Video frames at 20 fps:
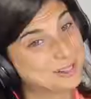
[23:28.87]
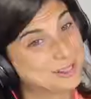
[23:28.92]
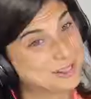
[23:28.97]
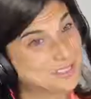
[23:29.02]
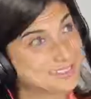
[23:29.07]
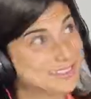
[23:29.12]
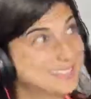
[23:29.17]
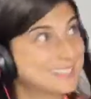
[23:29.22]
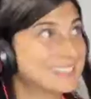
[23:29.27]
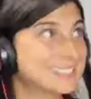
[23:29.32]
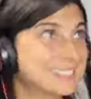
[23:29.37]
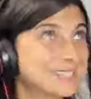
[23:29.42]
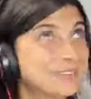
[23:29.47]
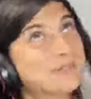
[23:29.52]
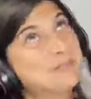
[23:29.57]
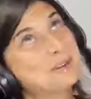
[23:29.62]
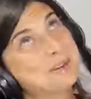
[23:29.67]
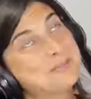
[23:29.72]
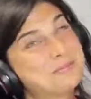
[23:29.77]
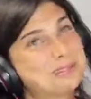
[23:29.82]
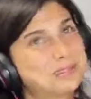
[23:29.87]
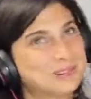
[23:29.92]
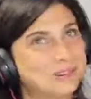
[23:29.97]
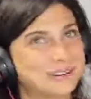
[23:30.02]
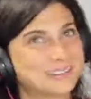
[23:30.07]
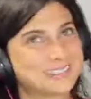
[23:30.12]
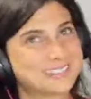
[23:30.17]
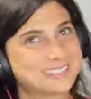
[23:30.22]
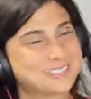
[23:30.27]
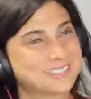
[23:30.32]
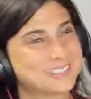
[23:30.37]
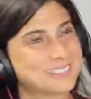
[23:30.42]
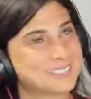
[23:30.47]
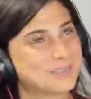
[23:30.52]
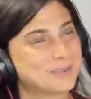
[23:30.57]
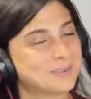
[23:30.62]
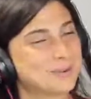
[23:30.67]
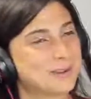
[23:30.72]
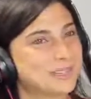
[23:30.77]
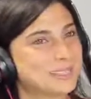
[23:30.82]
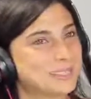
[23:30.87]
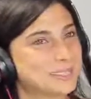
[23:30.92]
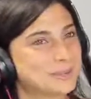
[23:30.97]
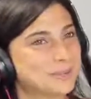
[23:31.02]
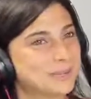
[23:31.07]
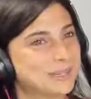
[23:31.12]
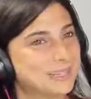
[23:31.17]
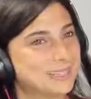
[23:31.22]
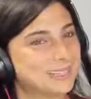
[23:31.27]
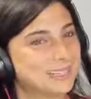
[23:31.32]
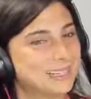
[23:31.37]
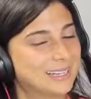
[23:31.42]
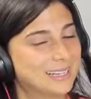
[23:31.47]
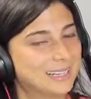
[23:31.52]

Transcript: artist. I still want to be an artist in some ways, but